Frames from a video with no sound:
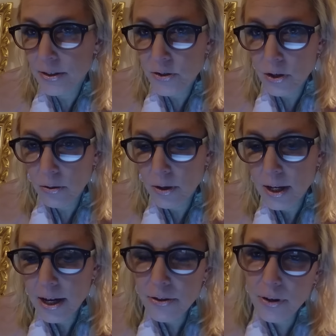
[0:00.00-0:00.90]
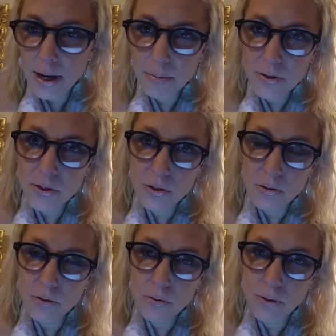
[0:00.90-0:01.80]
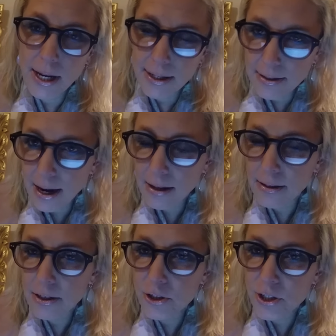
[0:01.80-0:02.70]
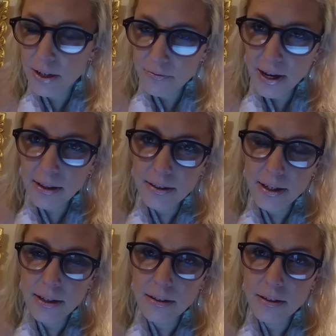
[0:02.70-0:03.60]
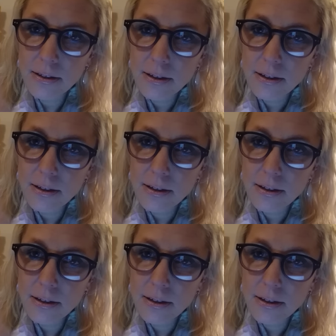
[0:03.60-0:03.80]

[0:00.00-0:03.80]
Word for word: So they're able to acknowledge and validate,